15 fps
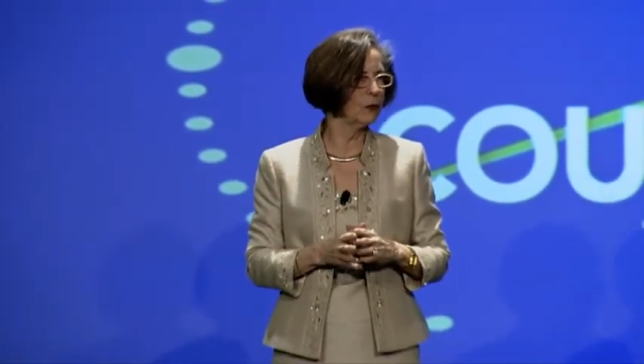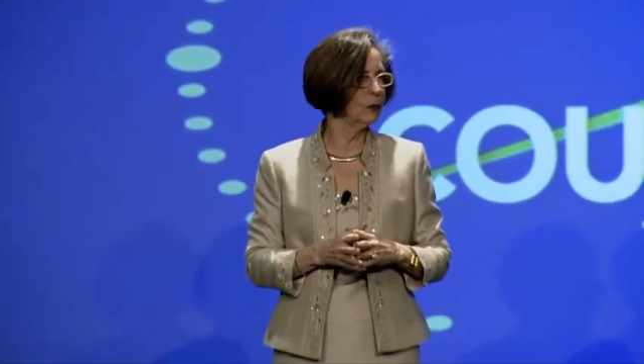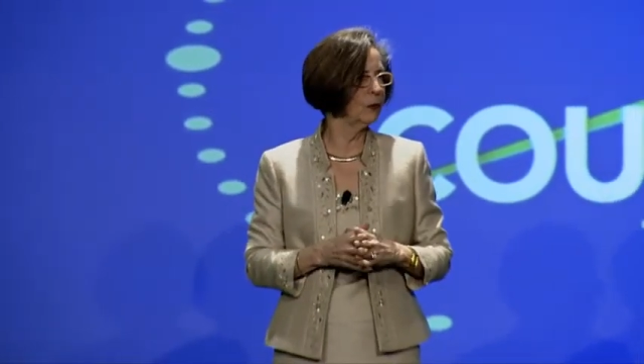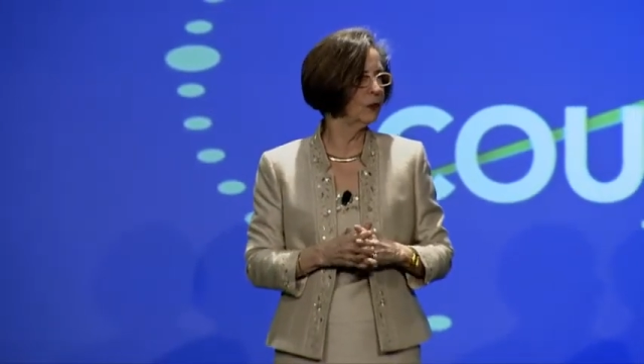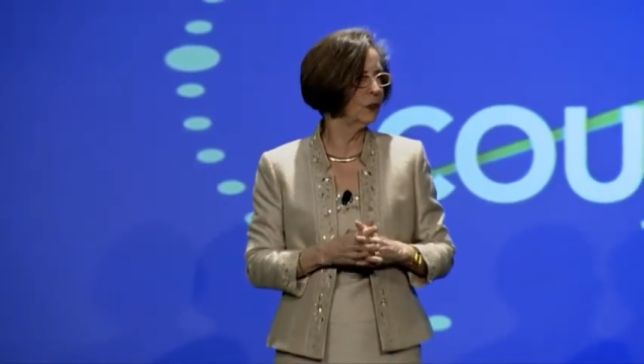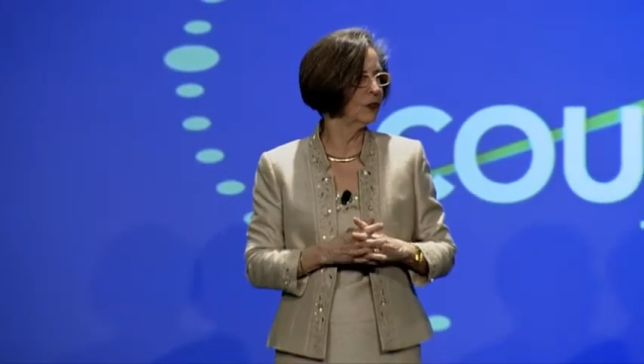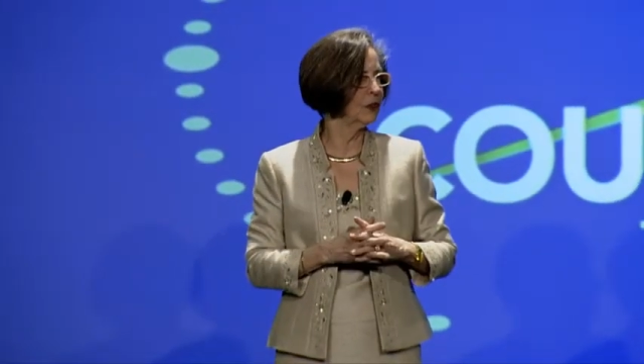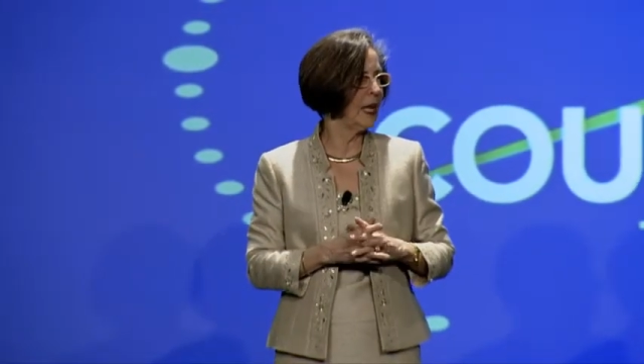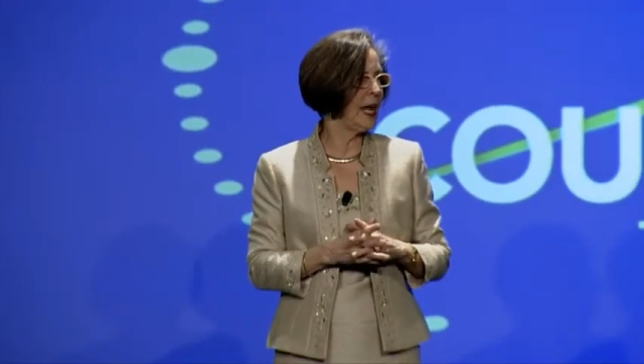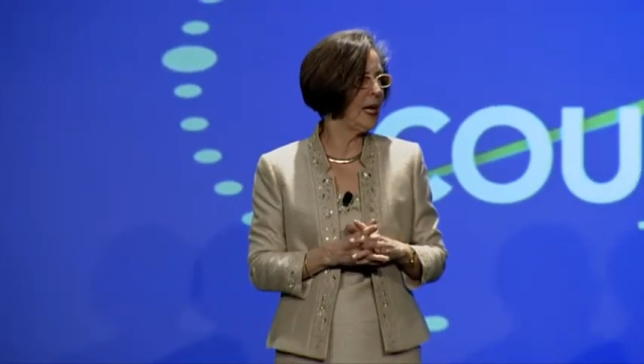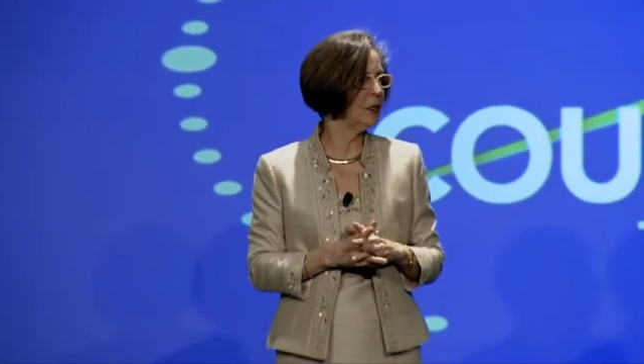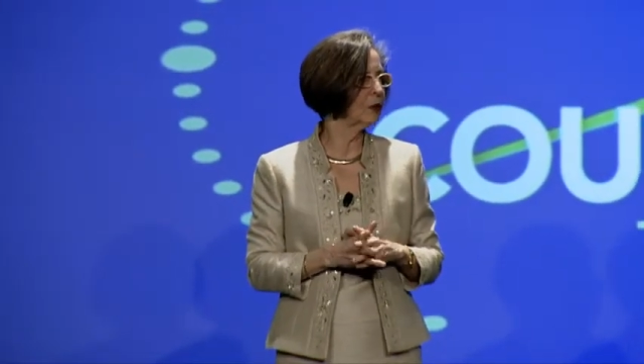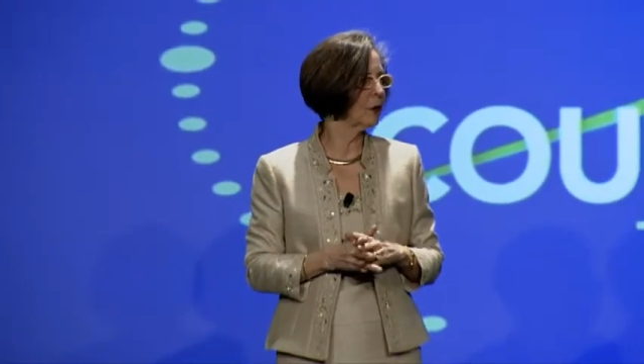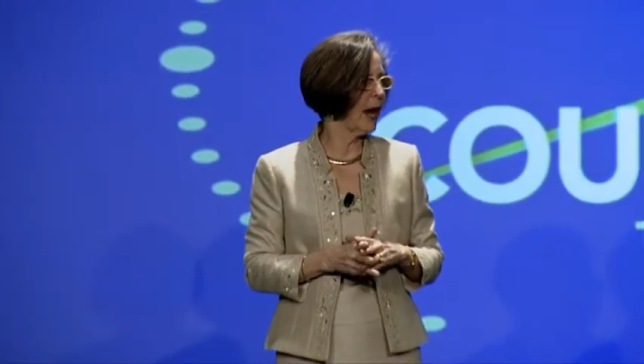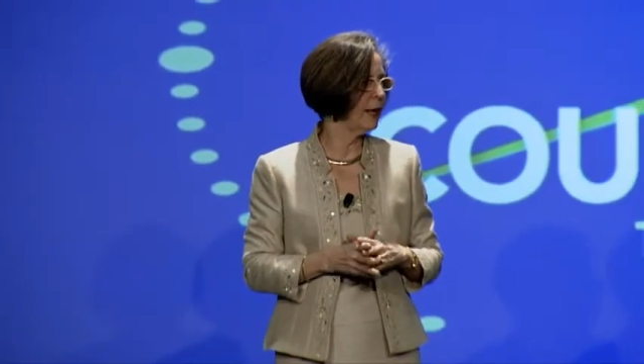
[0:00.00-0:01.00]
sustained
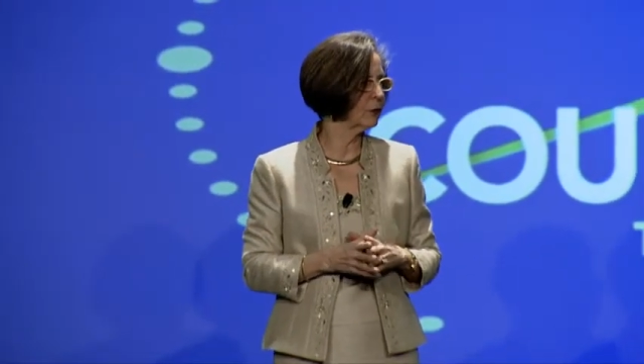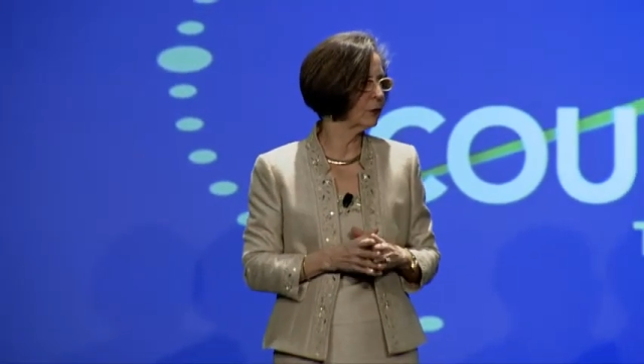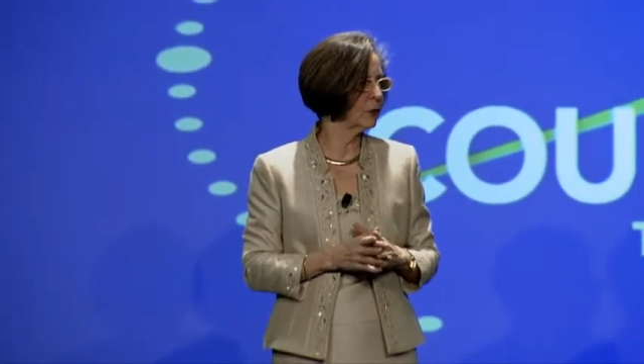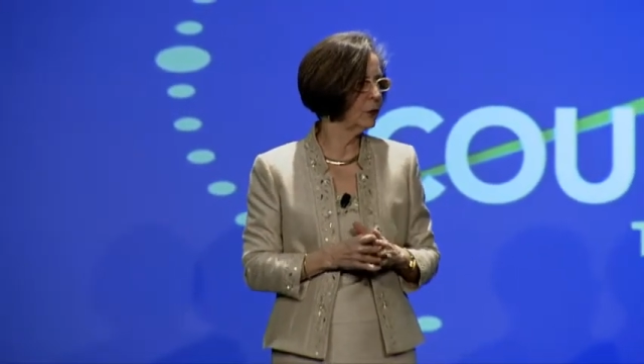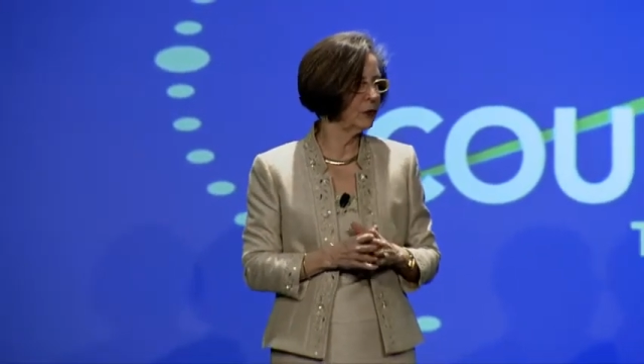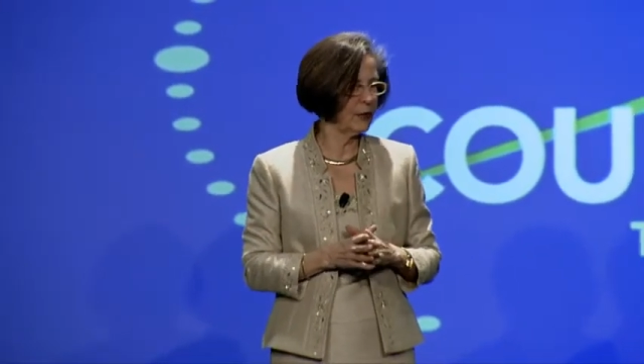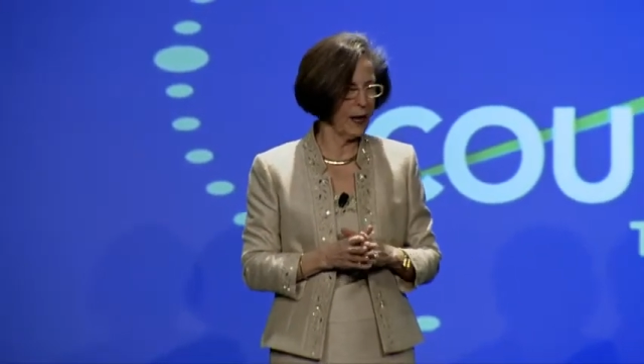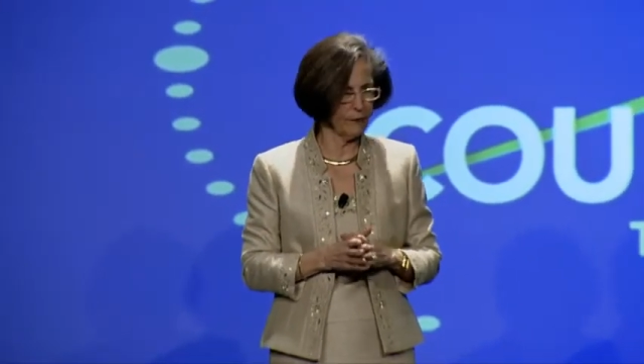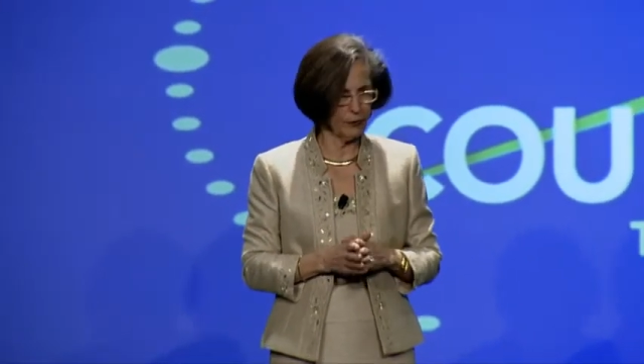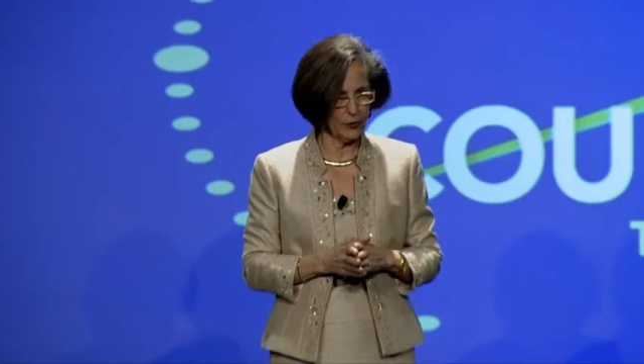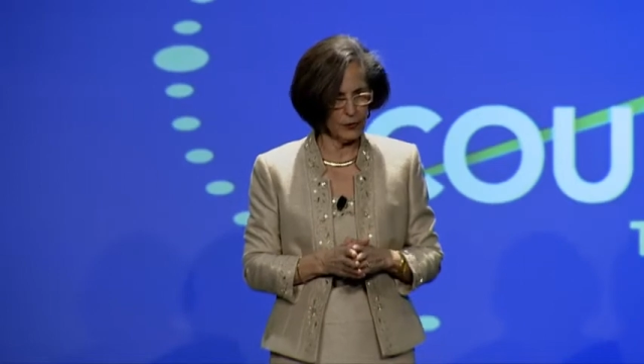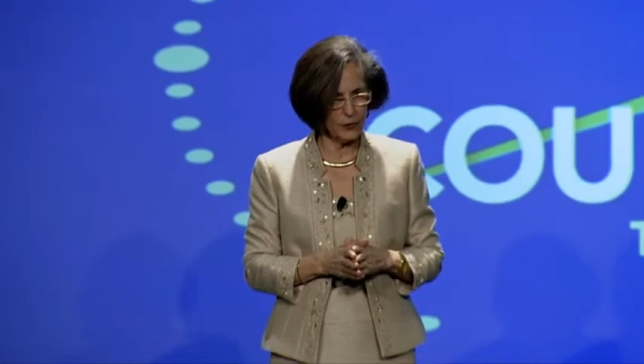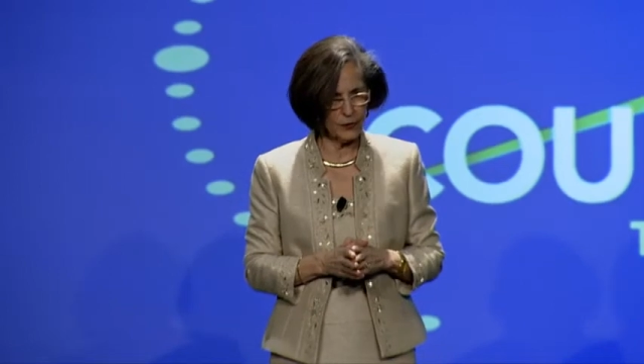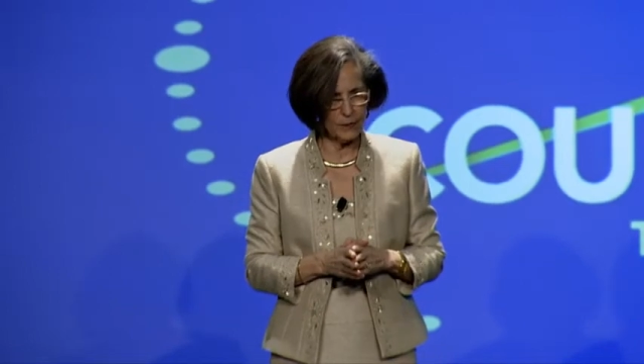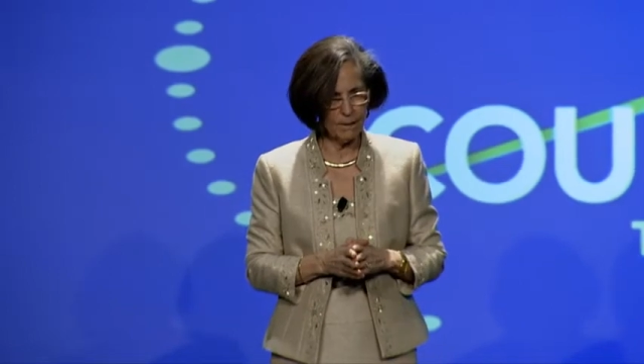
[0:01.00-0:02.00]
grassroots
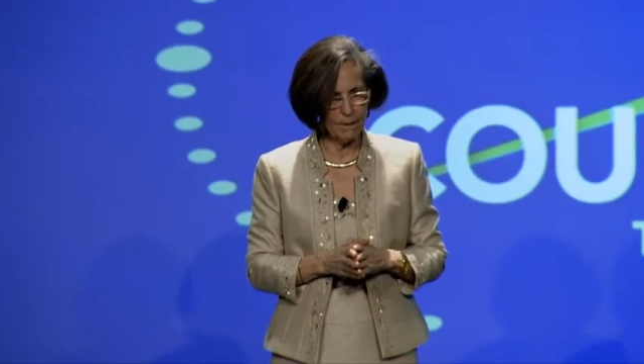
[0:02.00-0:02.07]
efforts.